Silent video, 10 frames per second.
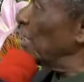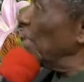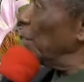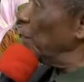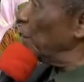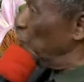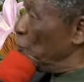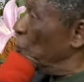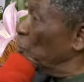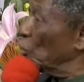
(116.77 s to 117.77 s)
up
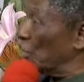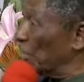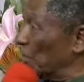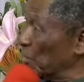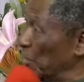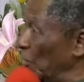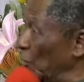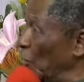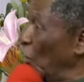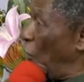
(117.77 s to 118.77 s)
new programs now
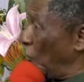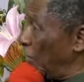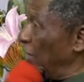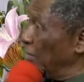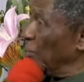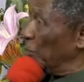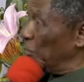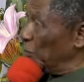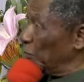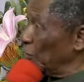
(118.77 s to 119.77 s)
of healing
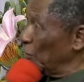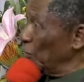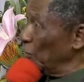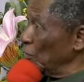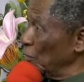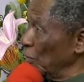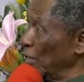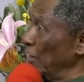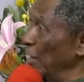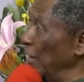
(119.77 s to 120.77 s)
people.
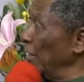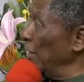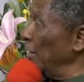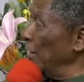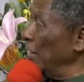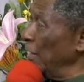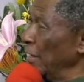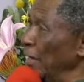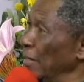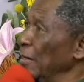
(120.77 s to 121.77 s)
And
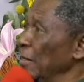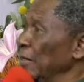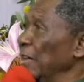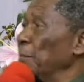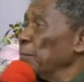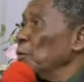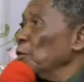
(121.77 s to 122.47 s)
the abuse